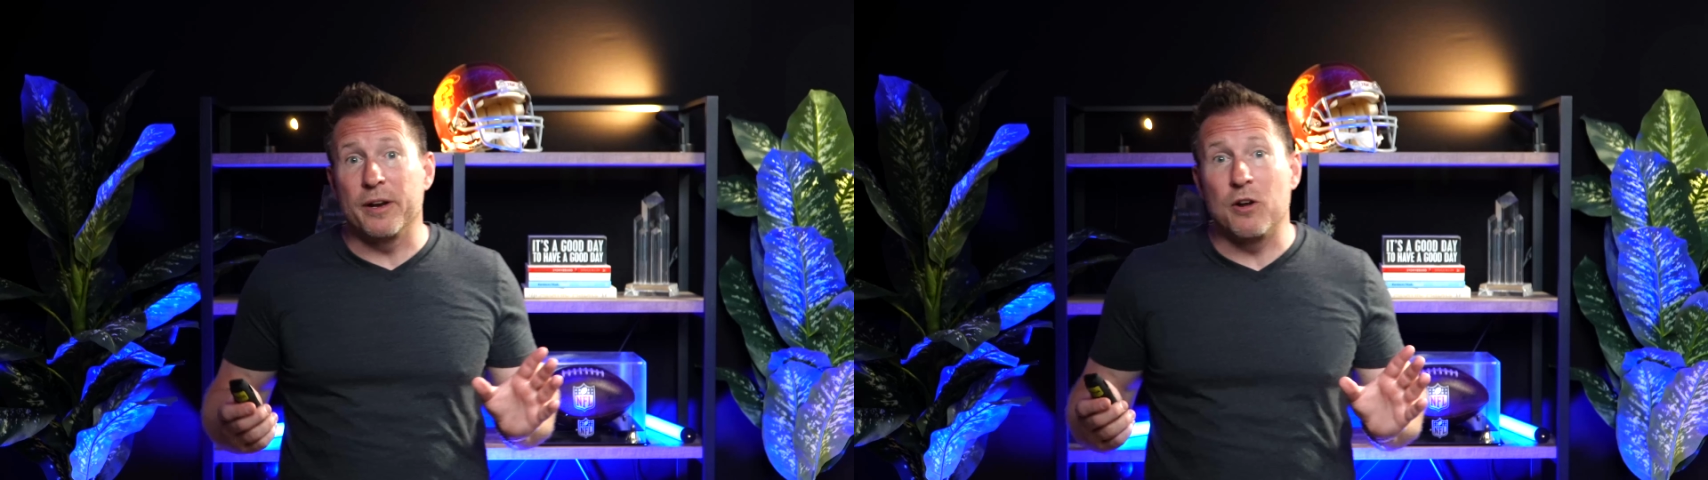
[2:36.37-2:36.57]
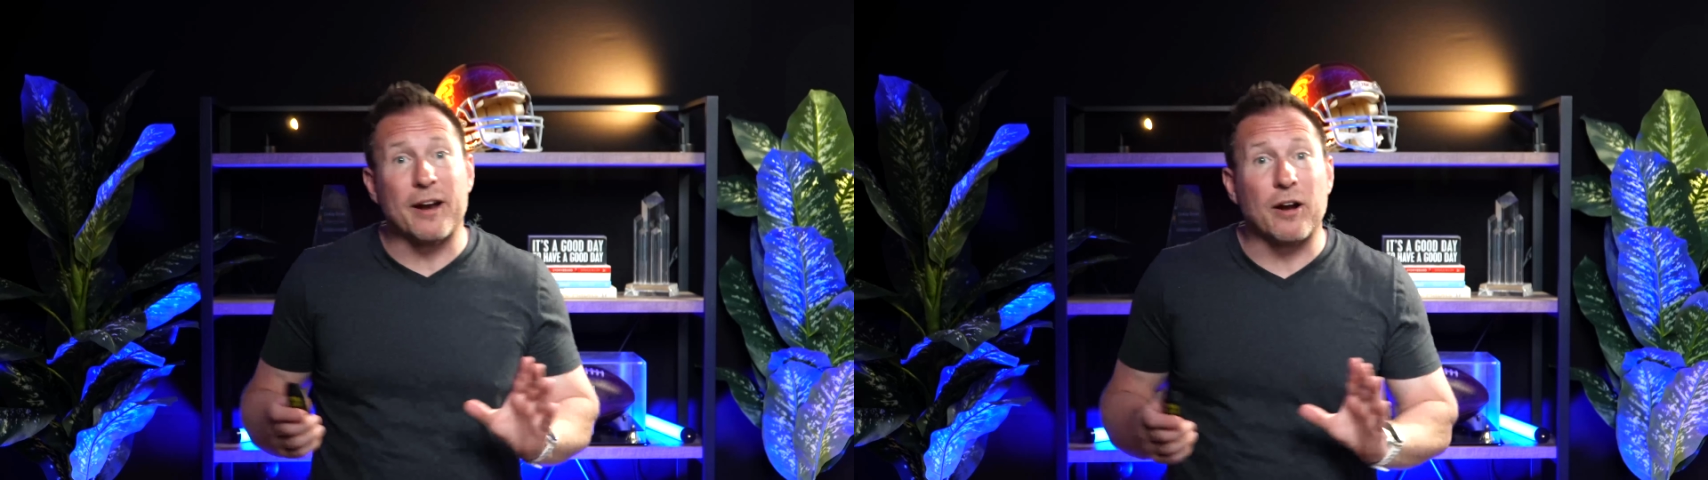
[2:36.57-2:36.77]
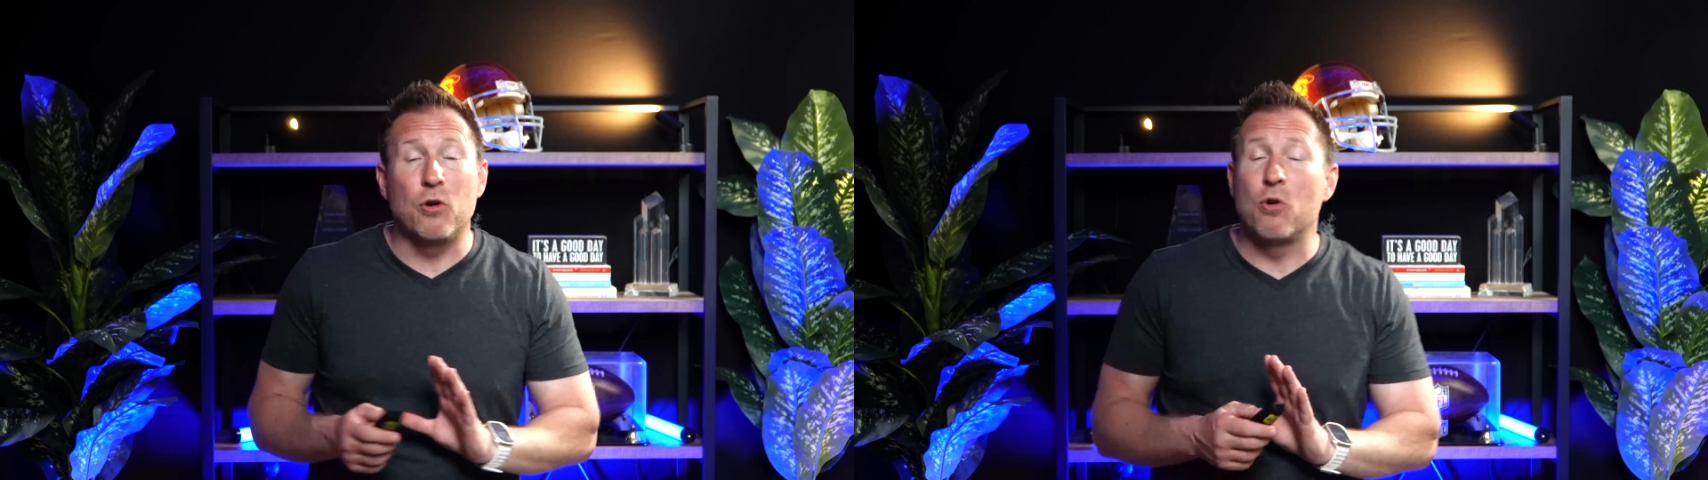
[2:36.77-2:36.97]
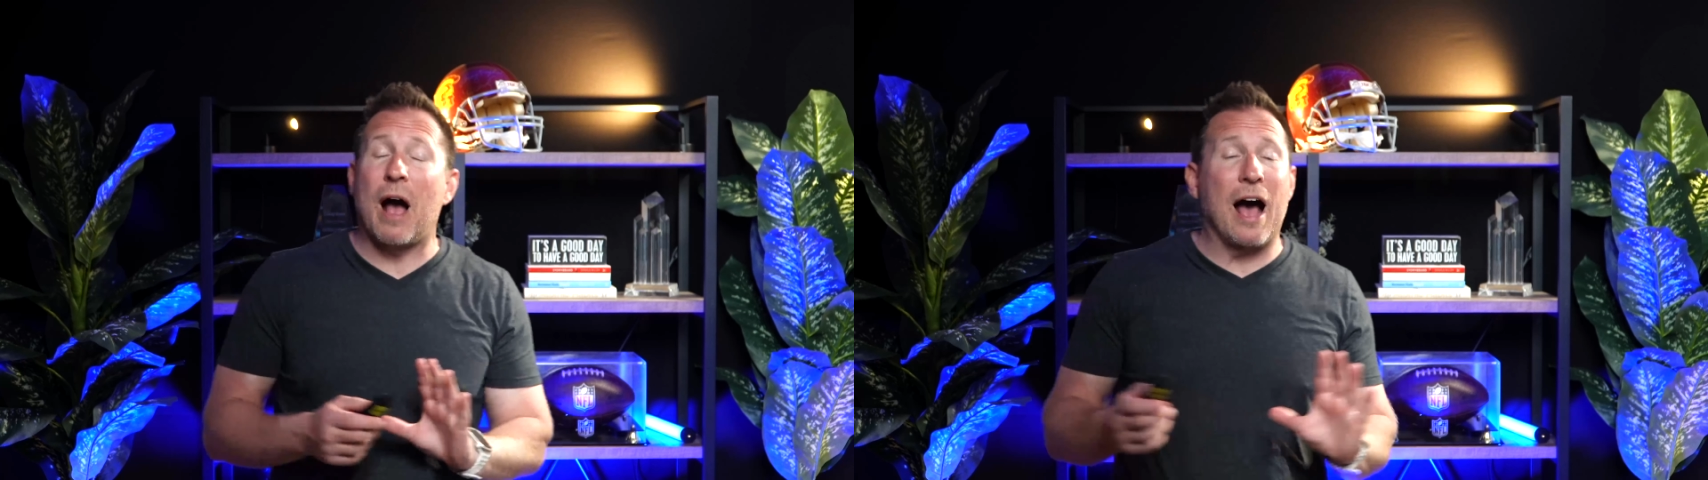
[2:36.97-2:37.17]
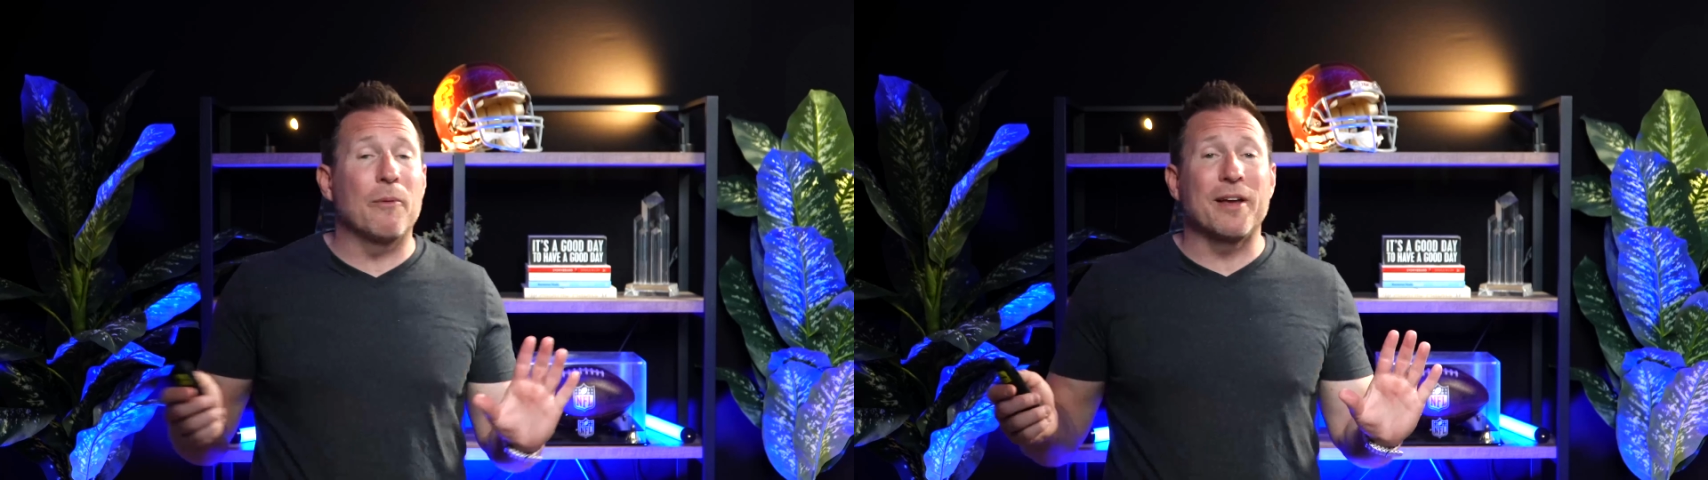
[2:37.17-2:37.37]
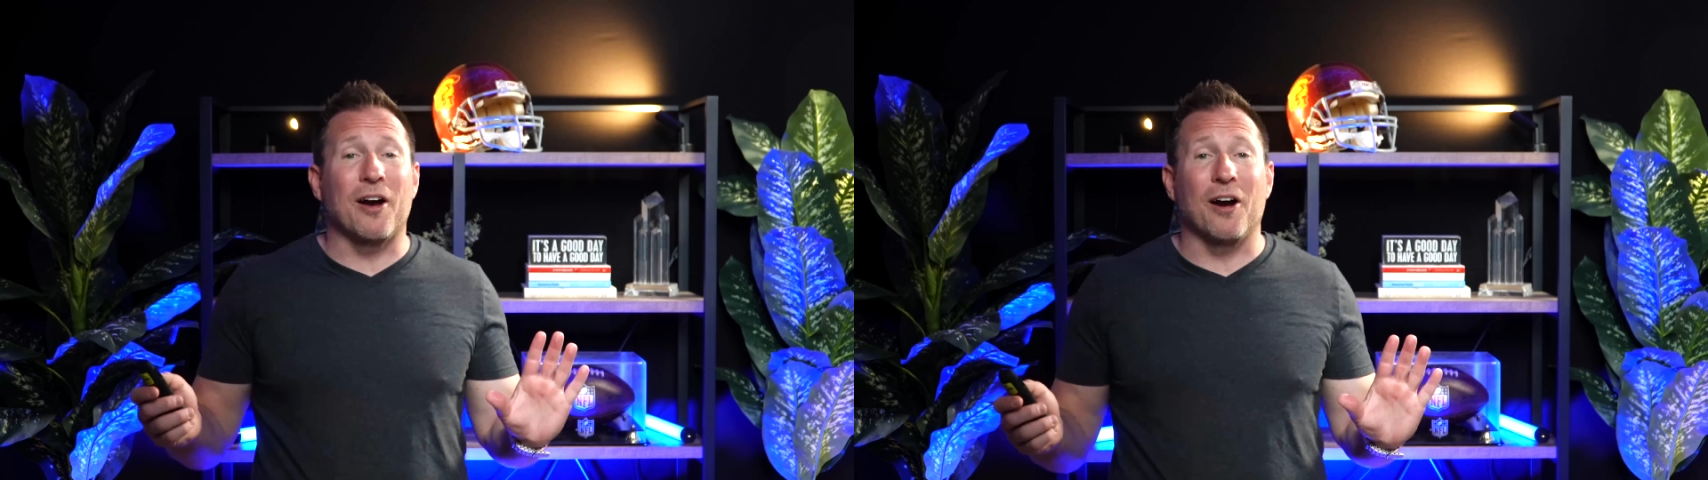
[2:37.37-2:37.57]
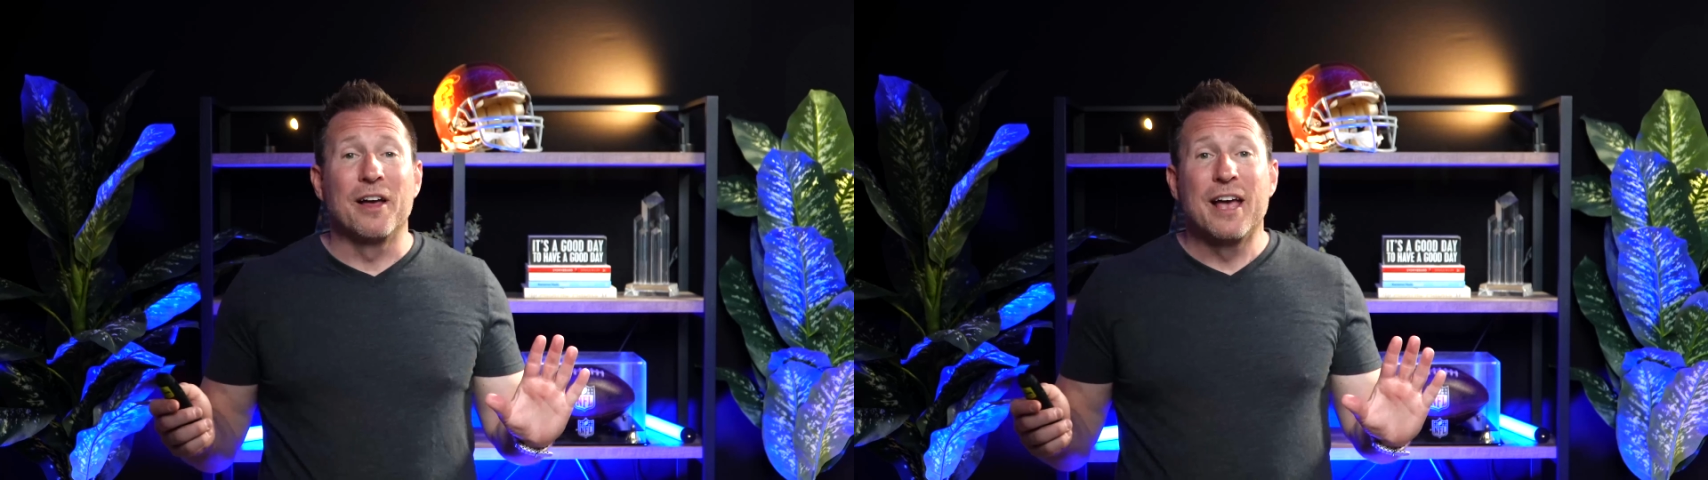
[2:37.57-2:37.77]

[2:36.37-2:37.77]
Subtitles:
no matter how we are.